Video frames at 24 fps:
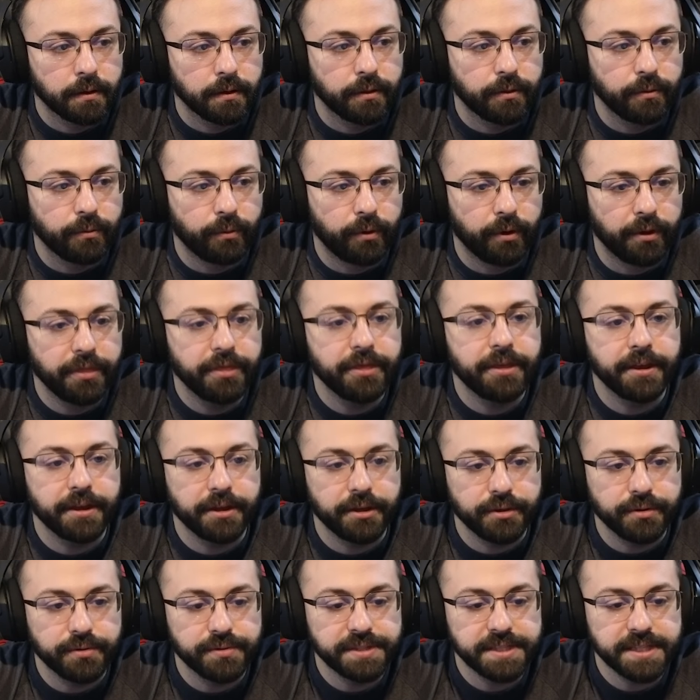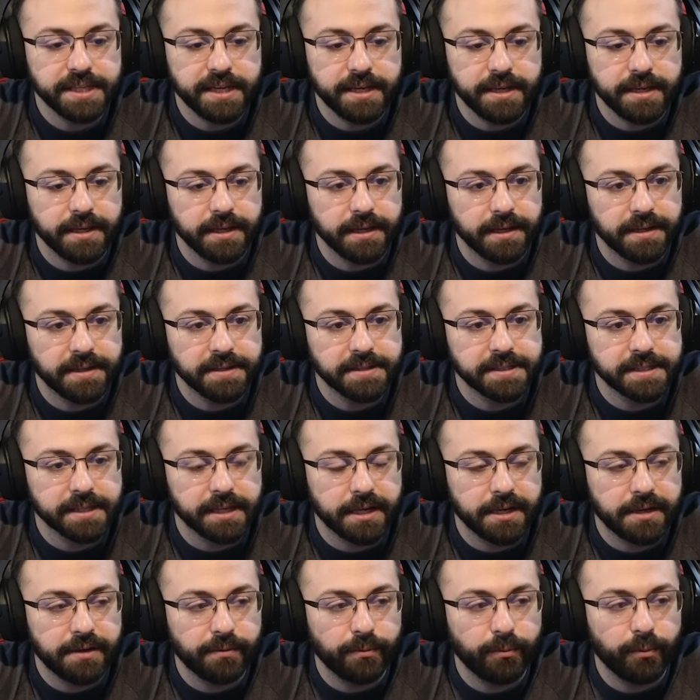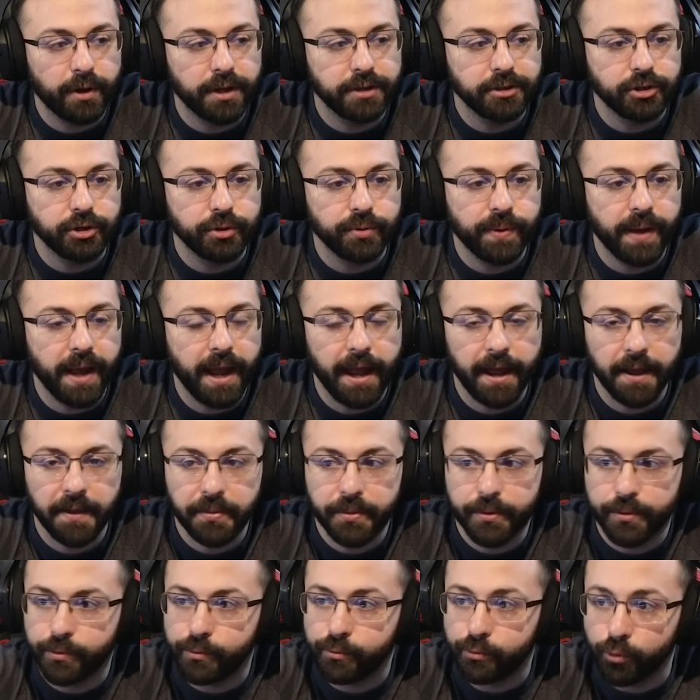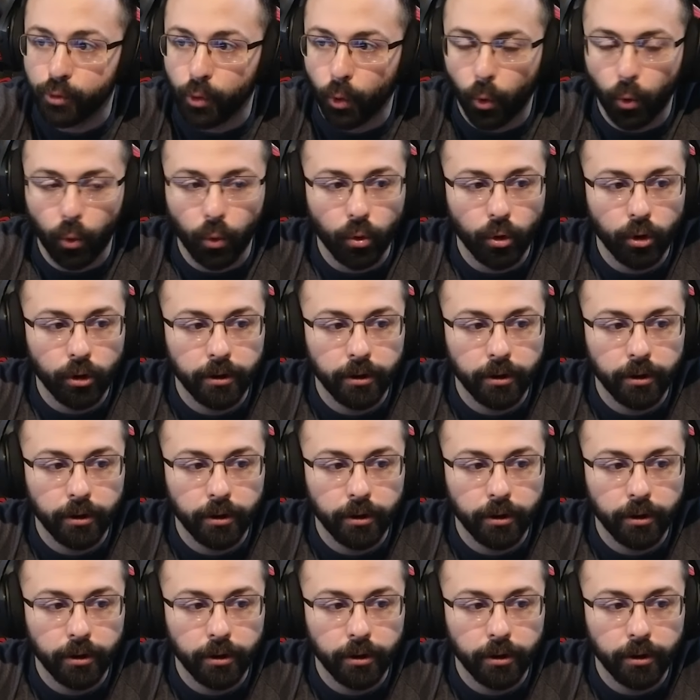The one thing you see is, like, when you had the roll,